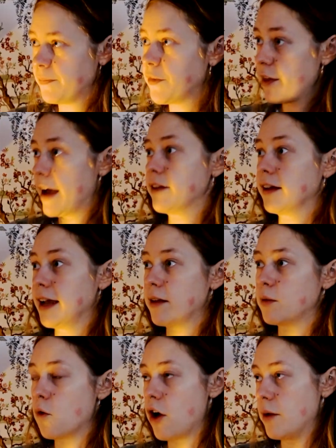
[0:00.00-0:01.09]
So that's, I guess,
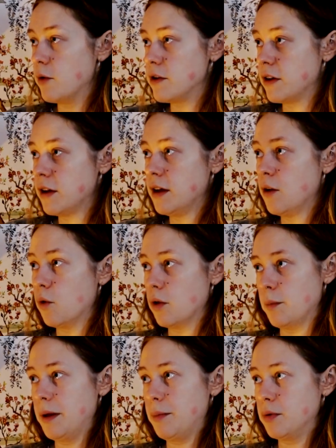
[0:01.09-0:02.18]
what I would
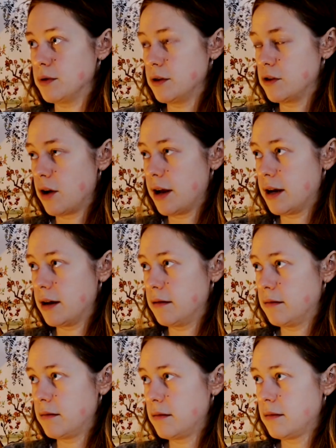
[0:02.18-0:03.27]
want people to try and
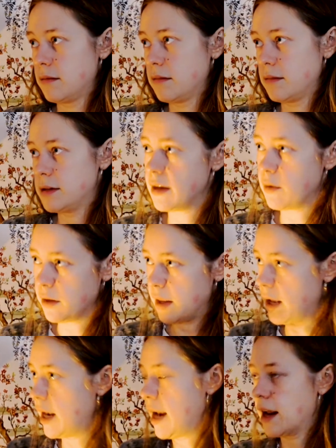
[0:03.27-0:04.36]
sit with
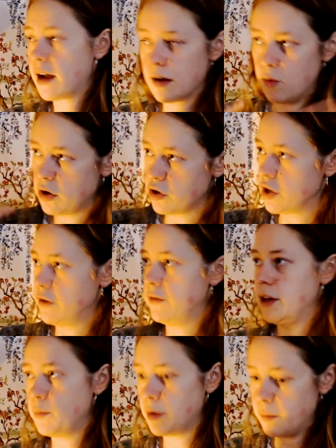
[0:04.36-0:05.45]
it, let it kind of wash over
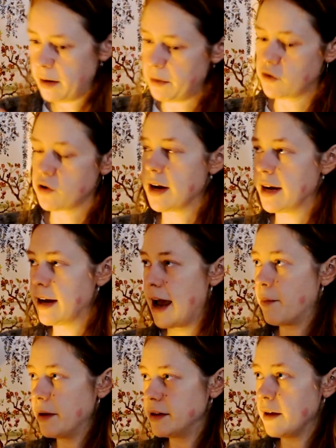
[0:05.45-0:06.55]
you, but maybe try and
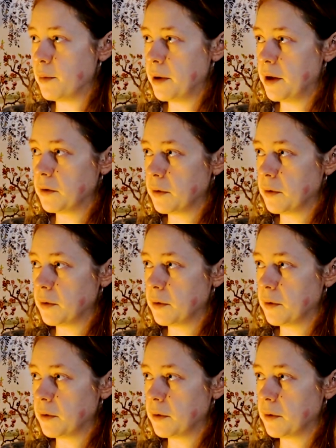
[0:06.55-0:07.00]
inhabit it a bit as